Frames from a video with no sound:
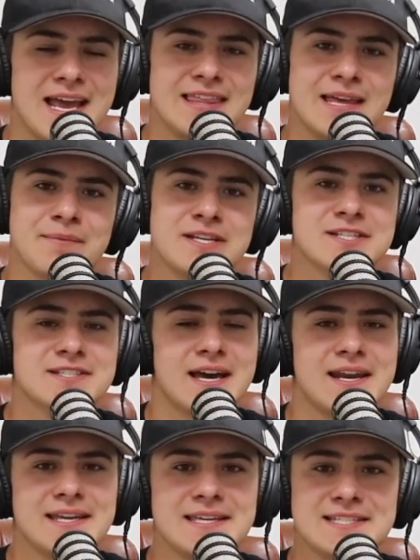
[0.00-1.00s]
And then we just
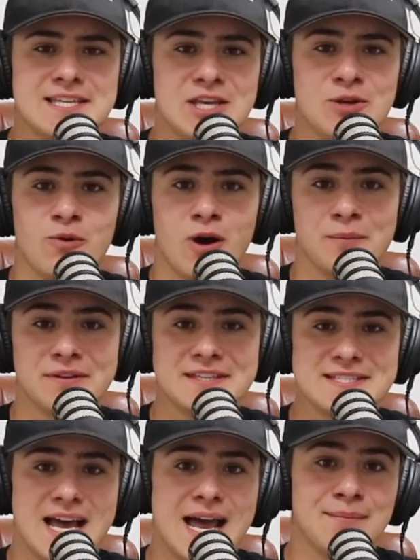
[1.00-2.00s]
kind of continue on with the
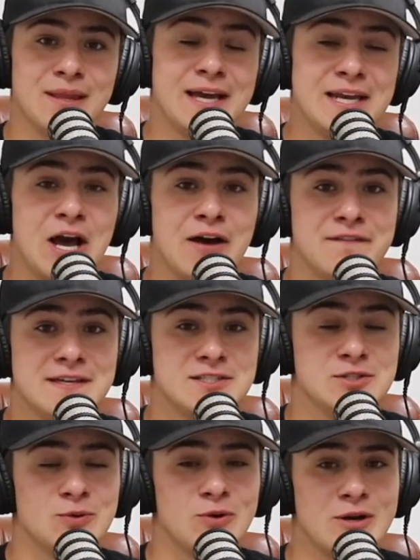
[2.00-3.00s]
timeline of his
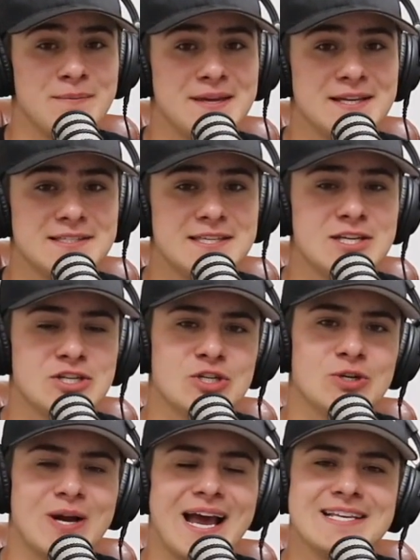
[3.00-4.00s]
story, because he
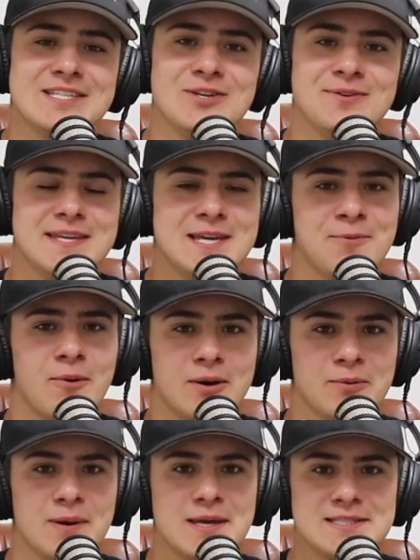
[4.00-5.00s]
sure has a unique
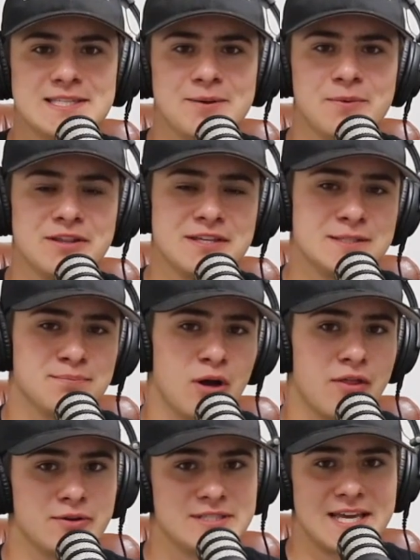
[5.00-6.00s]
one, racing with his
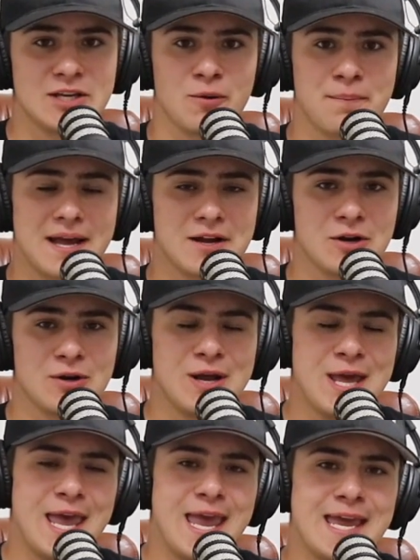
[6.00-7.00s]
brother Daniel Becker
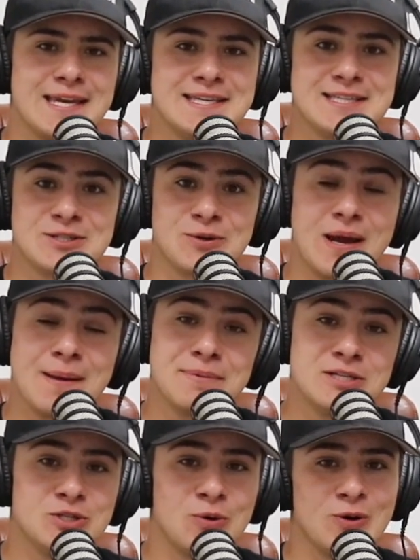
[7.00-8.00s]
and his
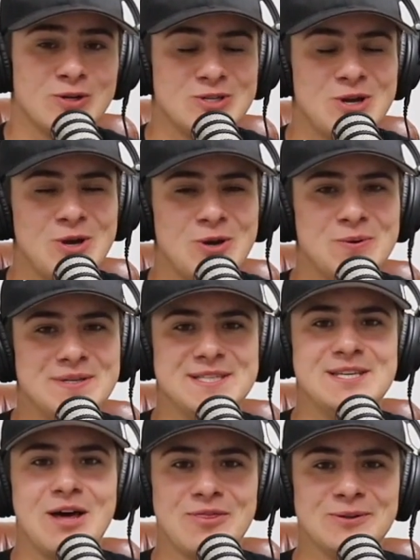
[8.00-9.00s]
grandpa George, who is
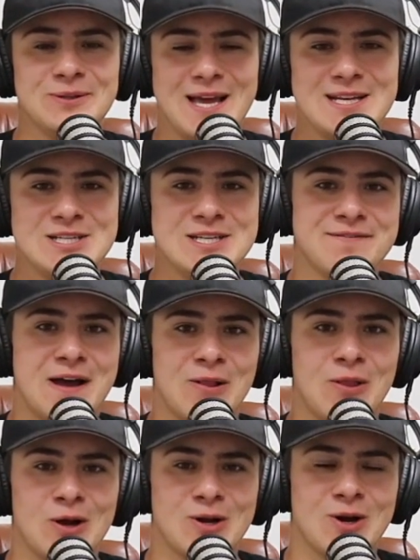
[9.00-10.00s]
another legend of
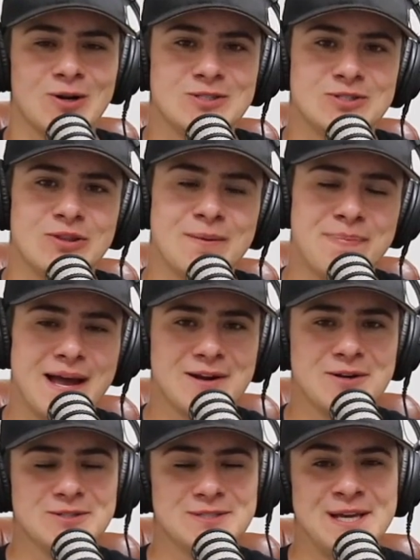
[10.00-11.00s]
Outlaw karts. So the
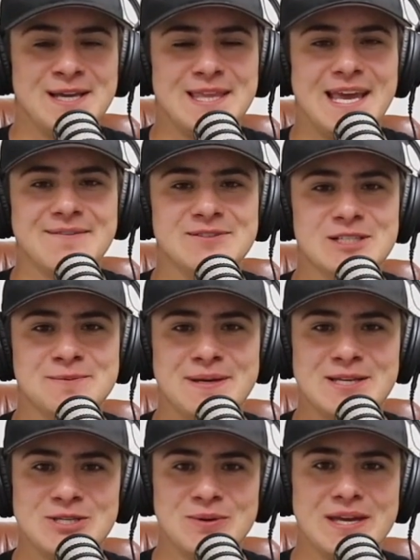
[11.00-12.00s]
Beckers, they have just
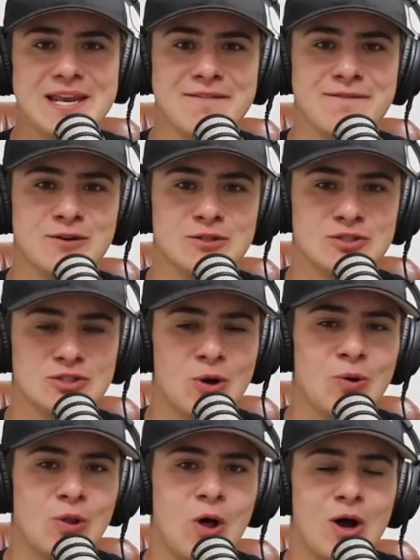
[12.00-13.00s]
been doing it for
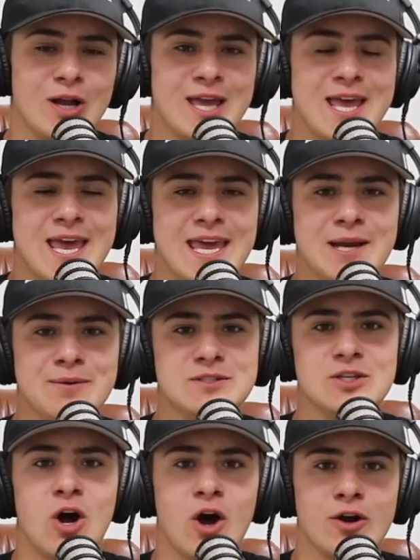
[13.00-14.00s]
so long, and it was
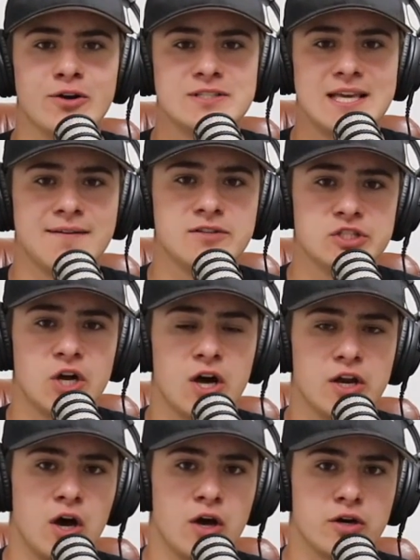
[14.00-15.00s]
an honor to have
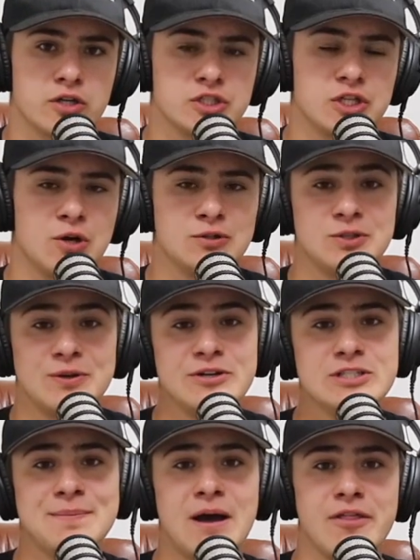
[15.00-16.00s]
Sean on our show. So
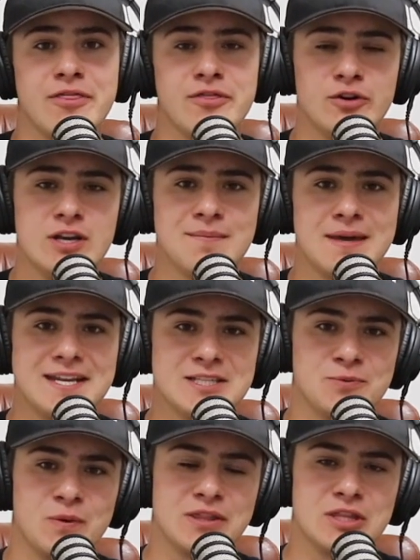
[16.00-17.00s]
here's about 30
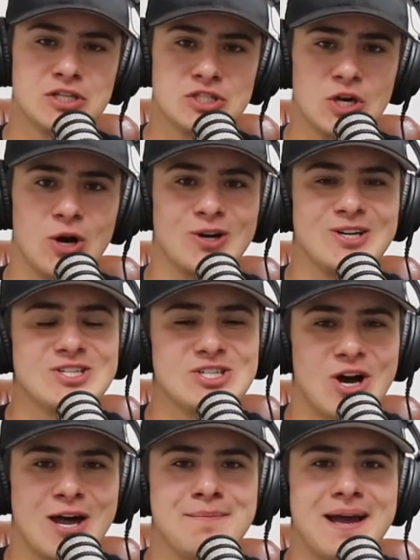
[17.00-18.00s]
minutes with the Shark,
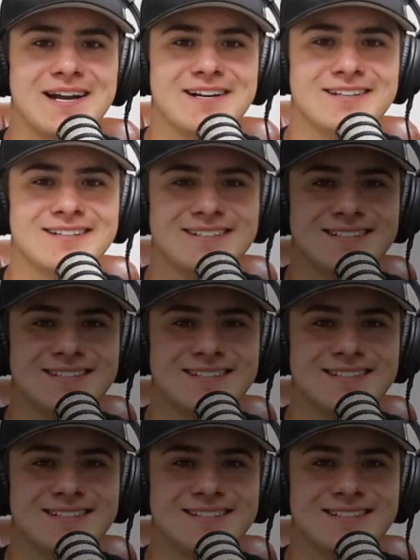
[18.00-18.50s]
Sean Becker.